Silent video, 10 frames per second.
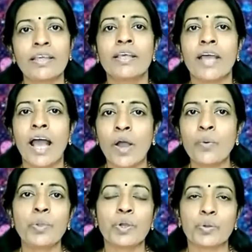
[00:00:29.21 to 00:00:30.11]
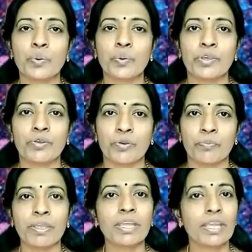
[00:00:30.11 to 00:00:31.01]
how you are going to
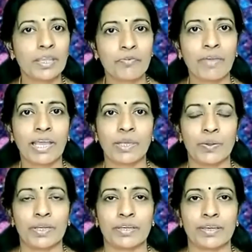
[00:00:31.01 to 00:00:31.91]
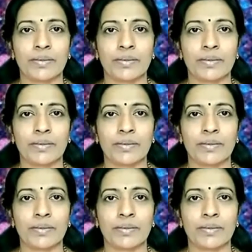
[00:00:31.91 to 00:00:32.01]
be evaluated.